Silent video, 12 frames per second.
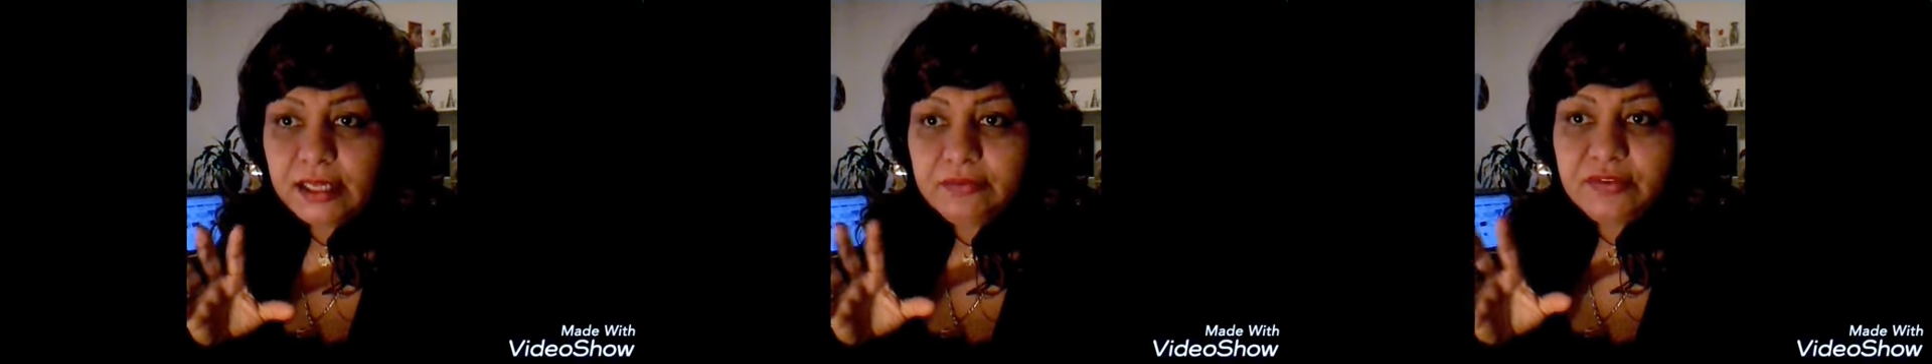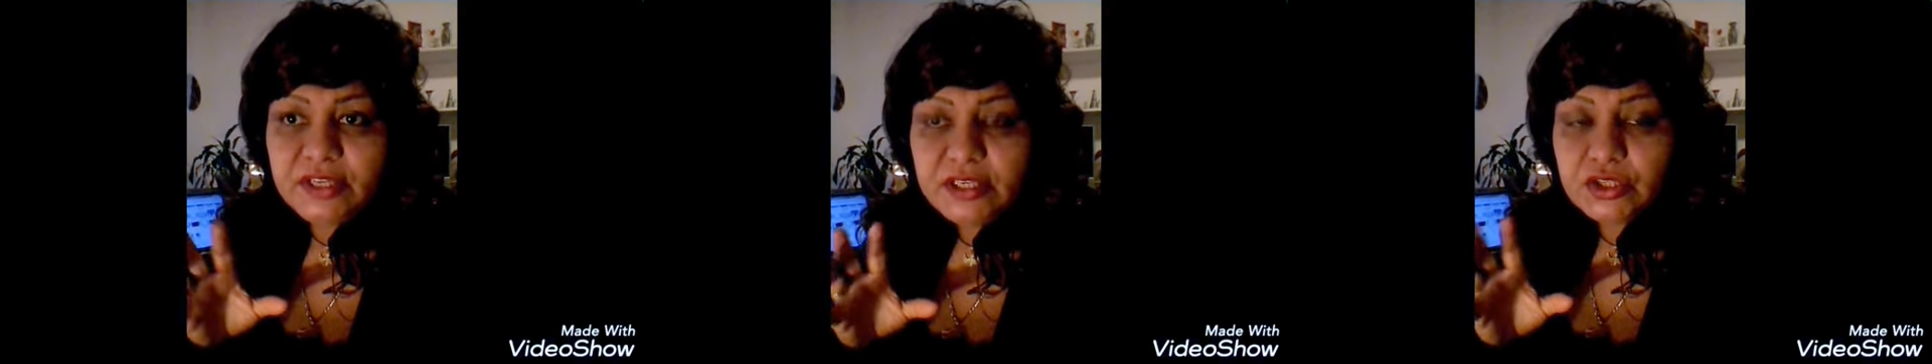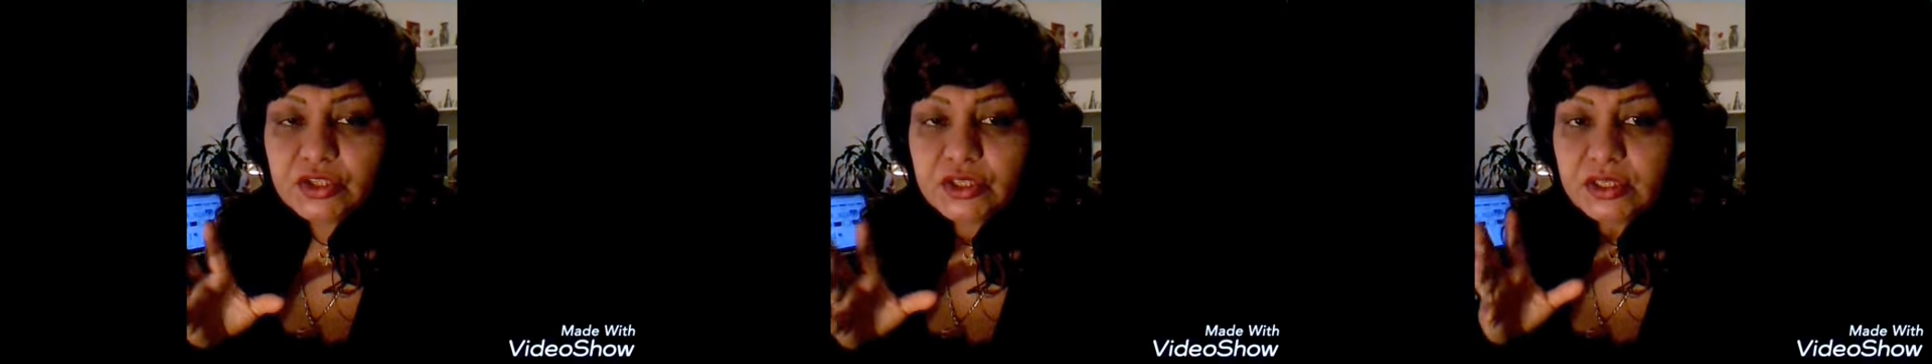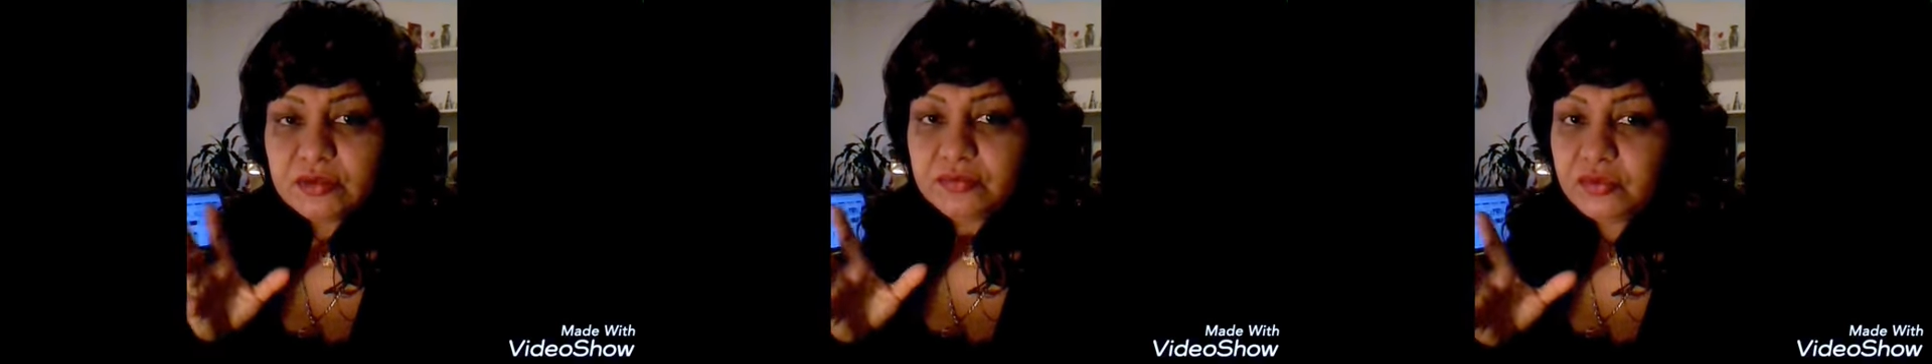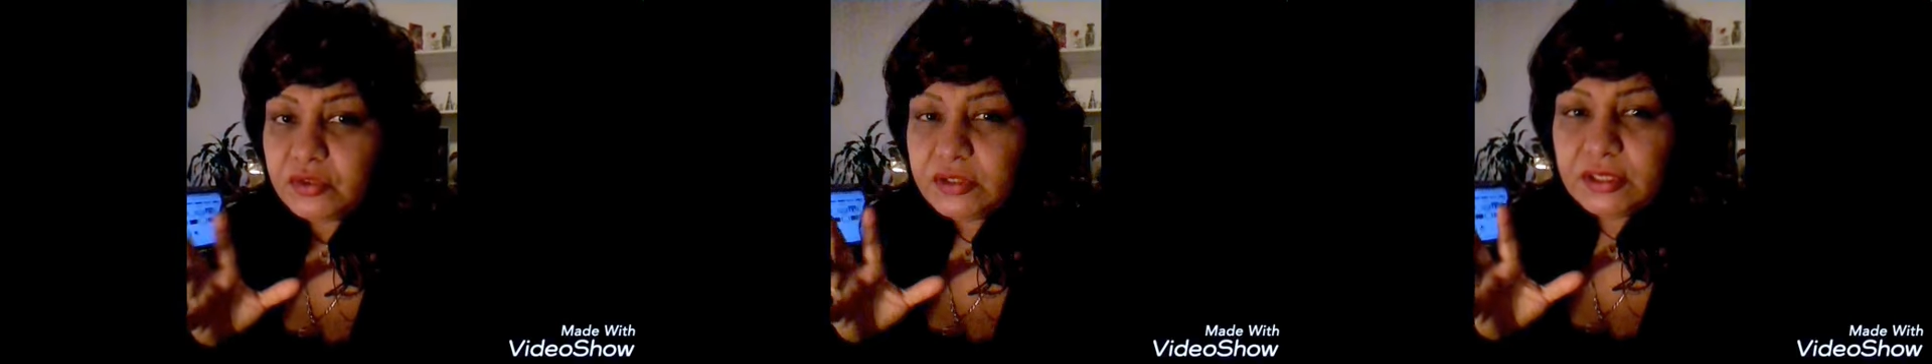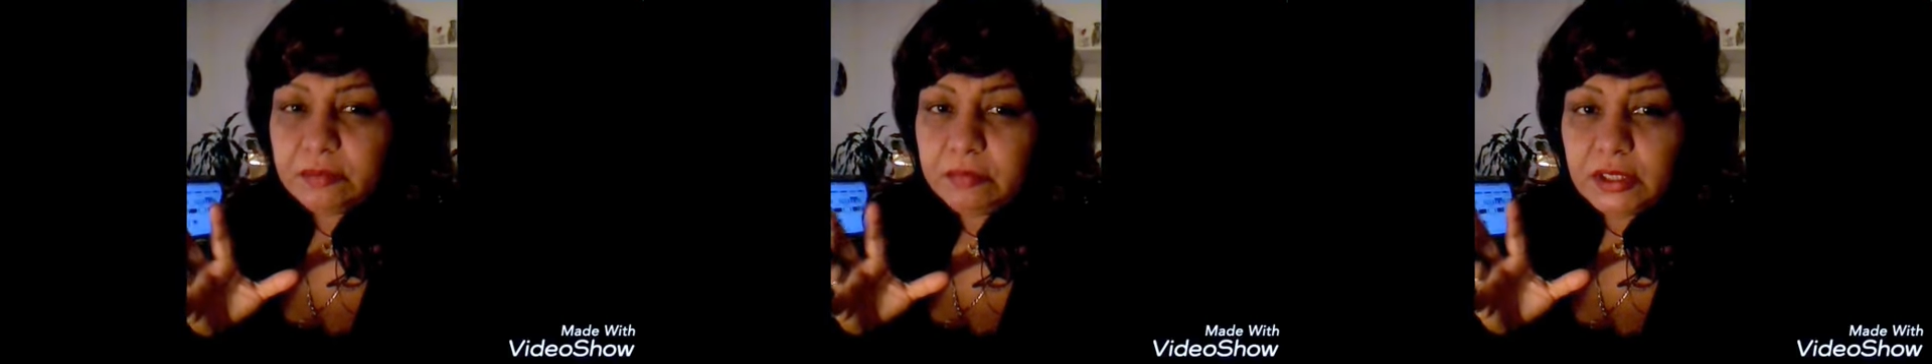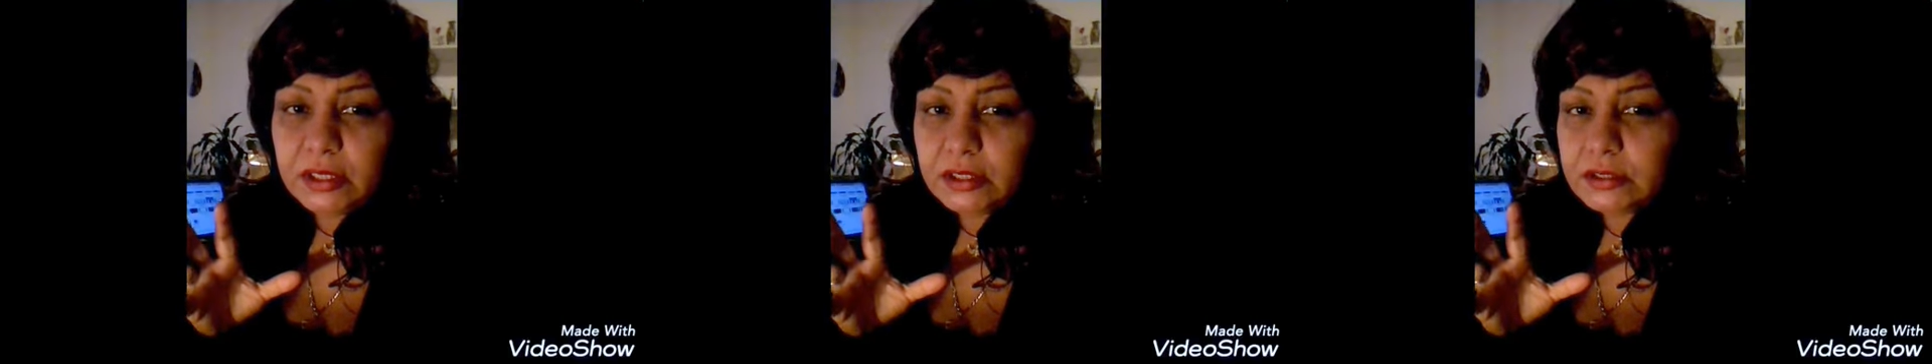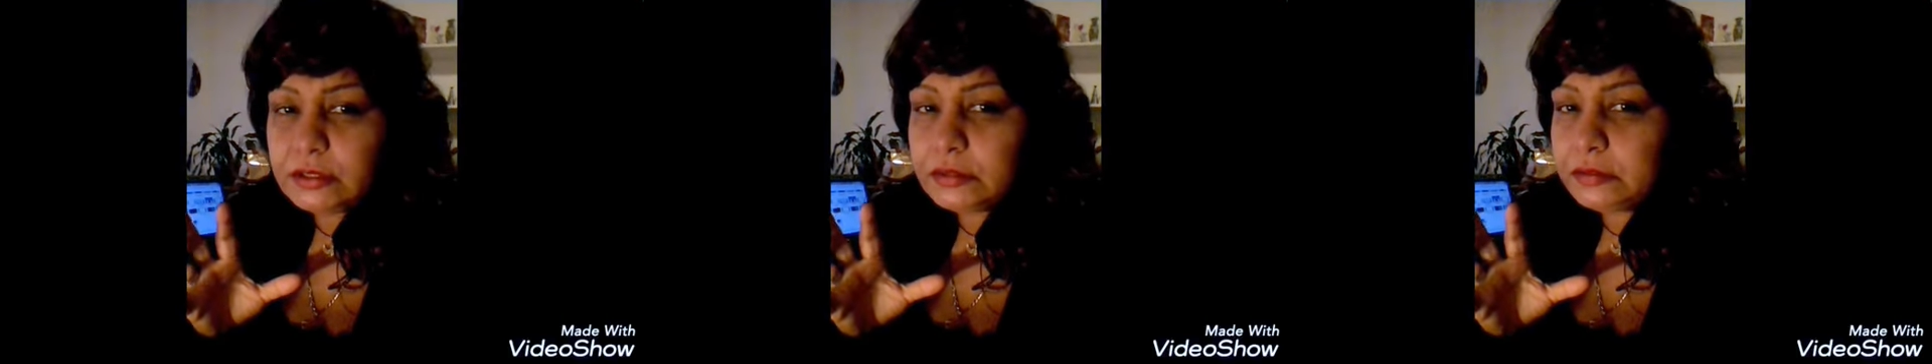finish for 10
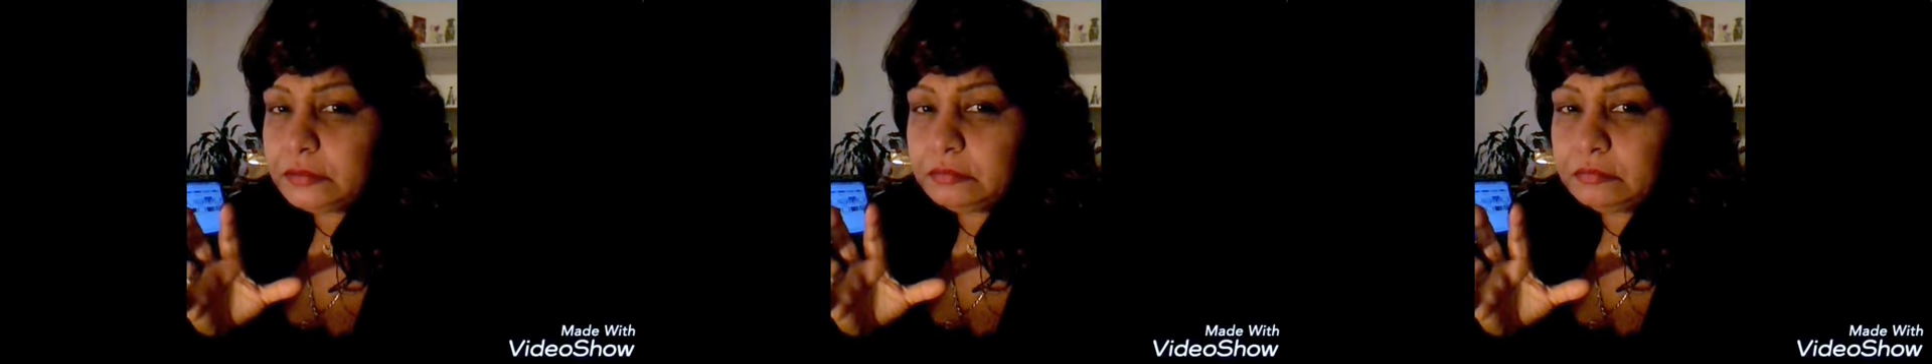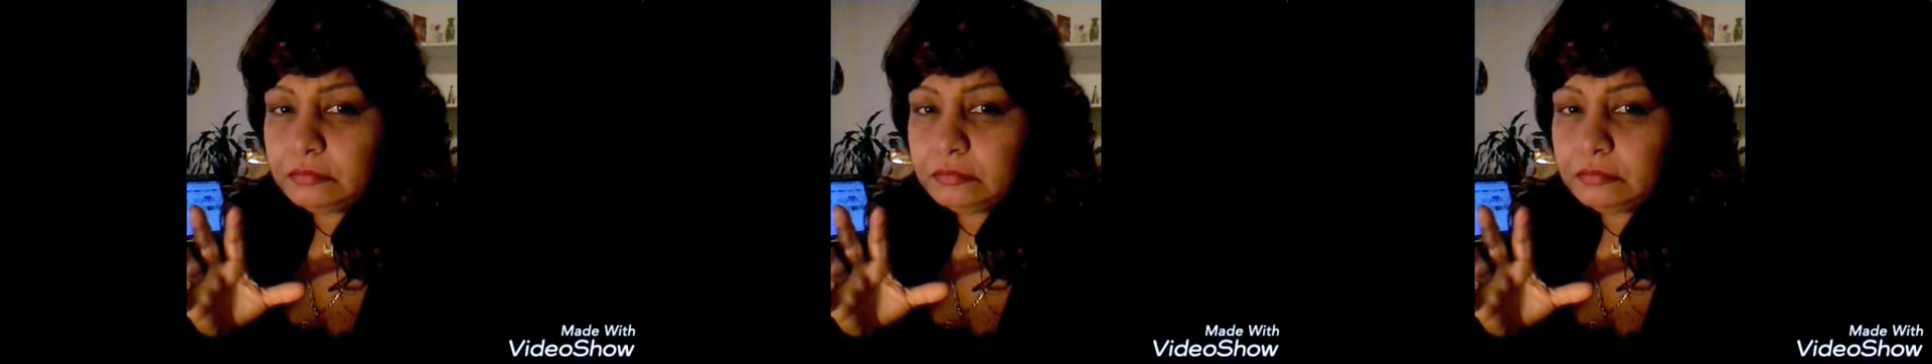minutes,